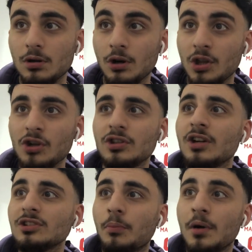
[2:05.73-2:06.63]
Oh, that
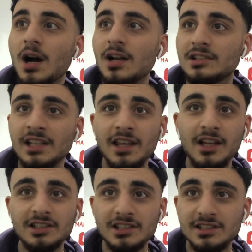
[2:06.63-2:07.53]
was a pass. Damn,
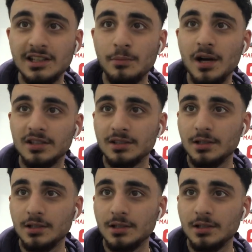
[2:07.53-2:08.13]
that's actually a sick pass.